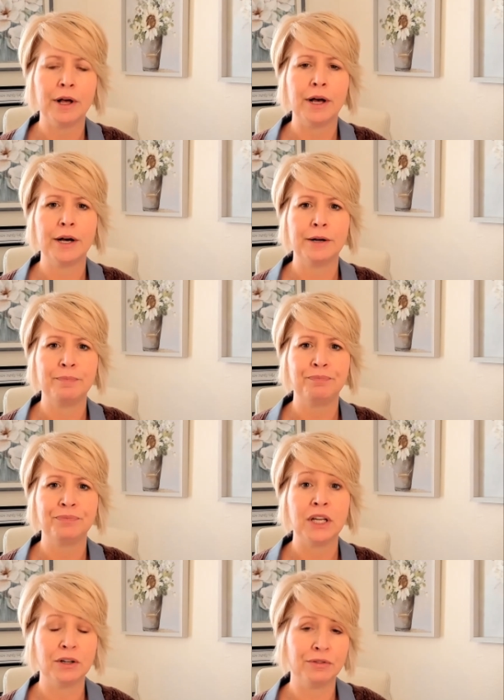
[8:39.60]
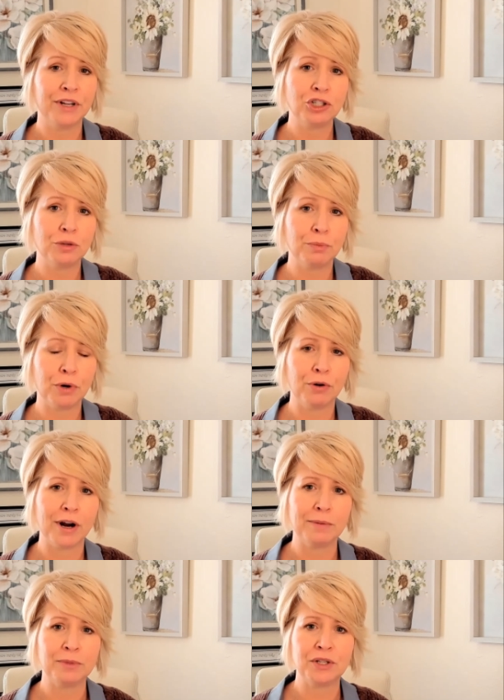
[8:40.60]
um, intervention
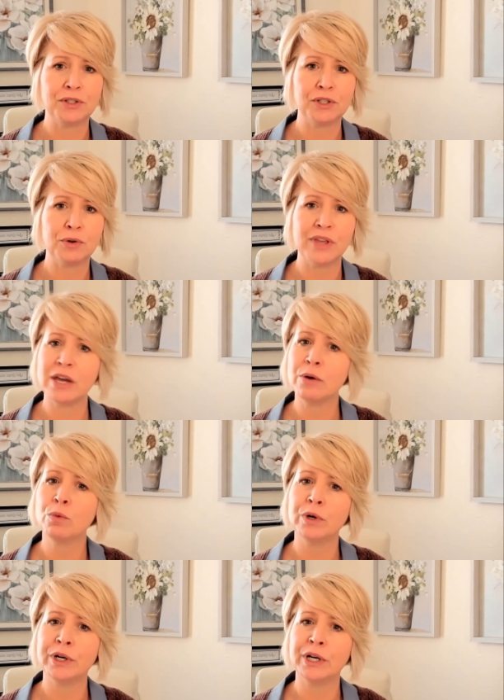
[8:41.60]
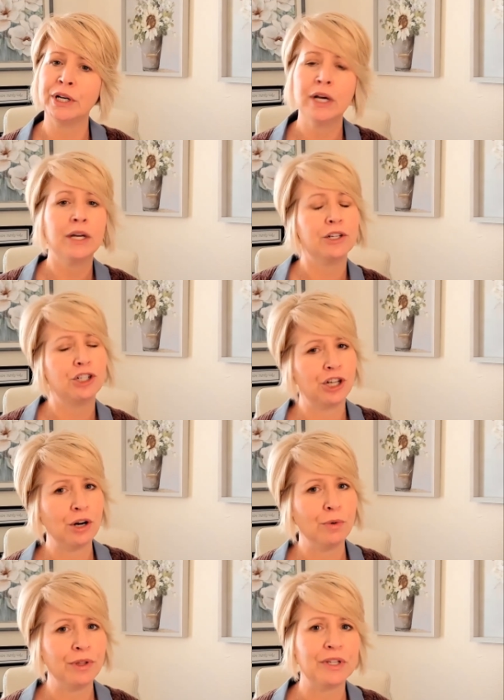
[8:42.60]
programs. And so they would
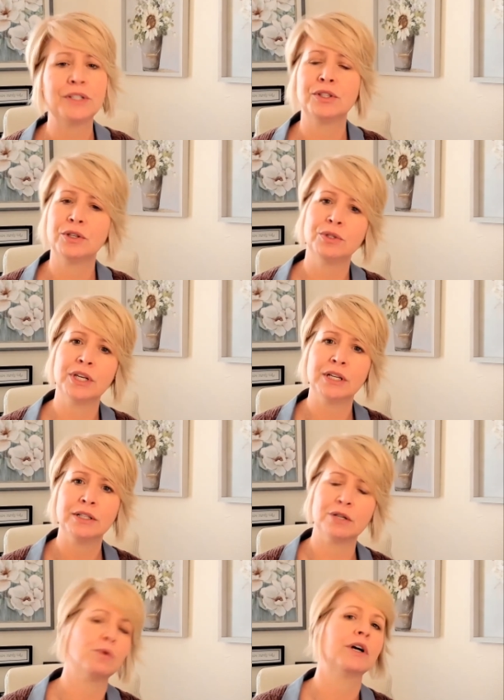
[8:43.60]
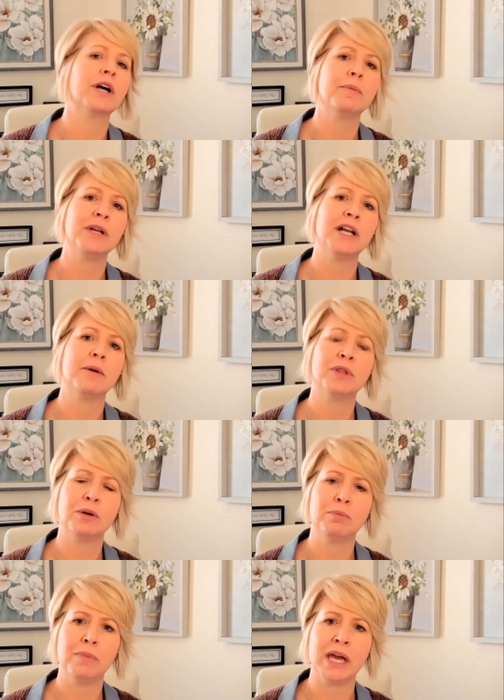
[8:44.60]
share with us those kids that were coming up
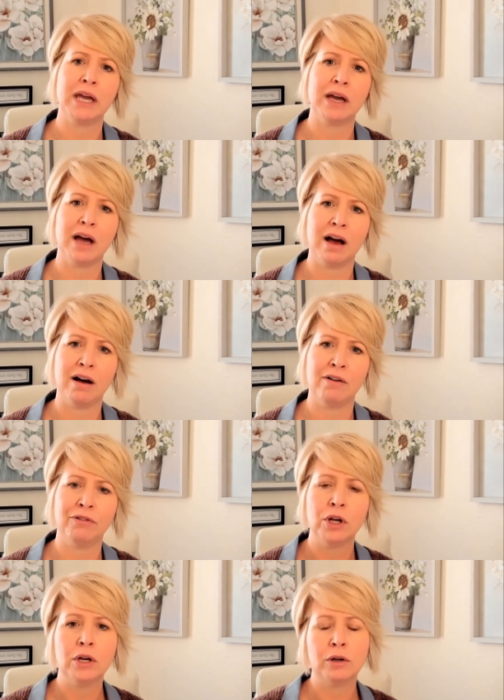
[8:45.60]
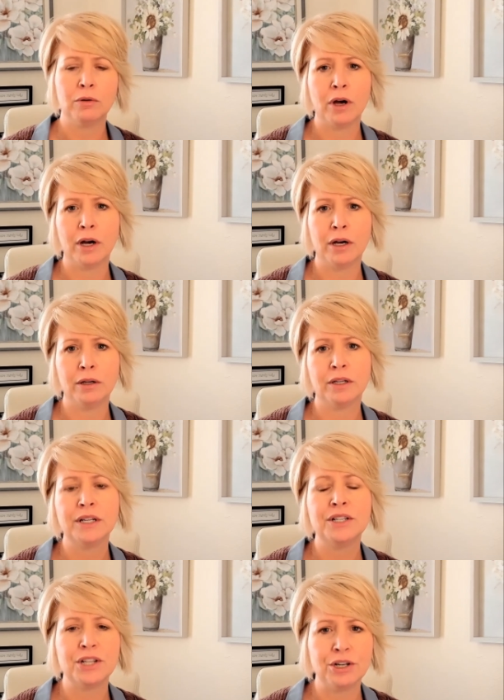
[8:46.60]
that may have uh,
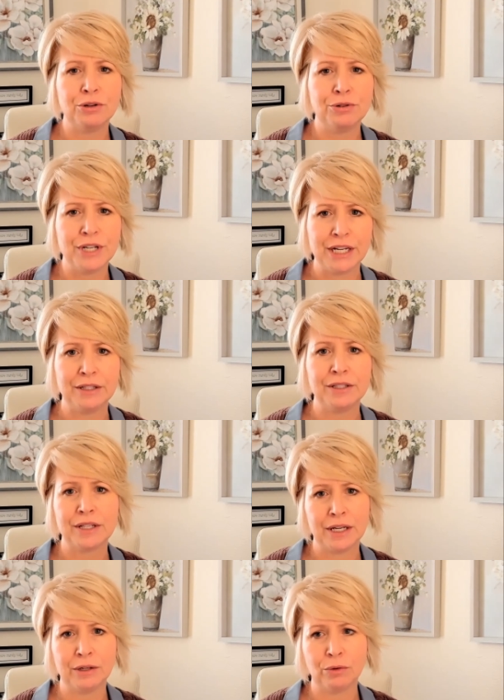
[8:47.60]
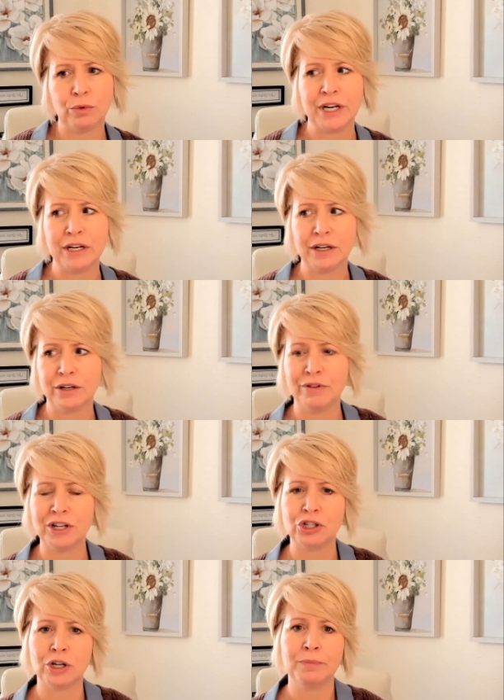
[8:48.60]
continued needs in reading
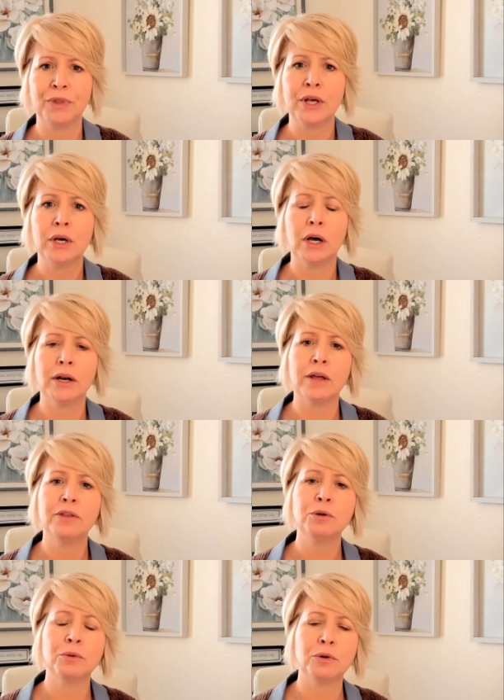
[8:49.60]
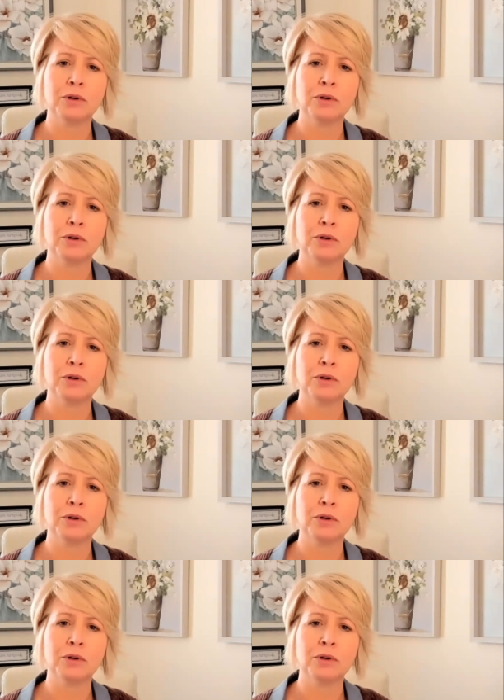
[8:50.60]
intervention. Another